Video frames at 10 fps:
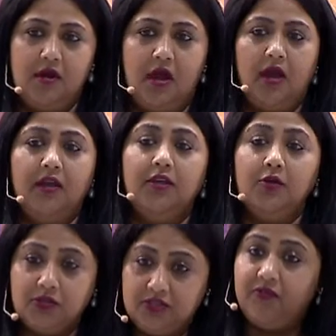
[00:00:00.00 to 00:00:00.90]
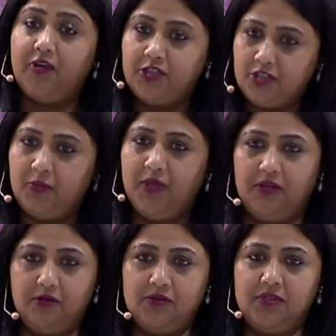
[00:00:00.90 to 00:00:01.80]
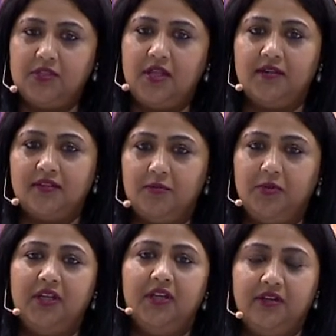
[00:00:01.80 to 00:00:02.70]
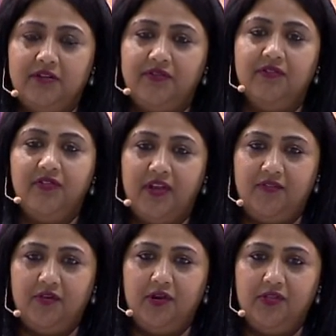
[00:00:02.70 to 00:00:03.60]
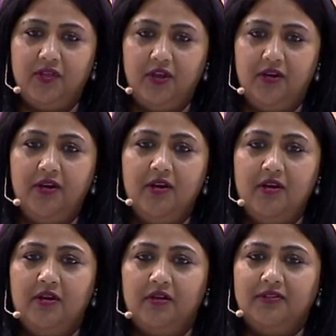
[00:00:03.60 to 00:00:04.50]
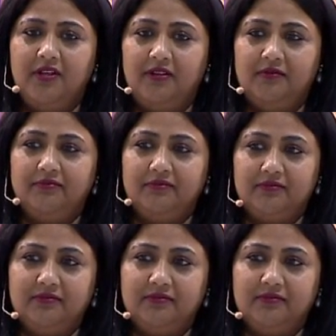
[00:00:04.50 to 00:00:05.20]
I use the fresh tomatoes. It has completely different flavor in there than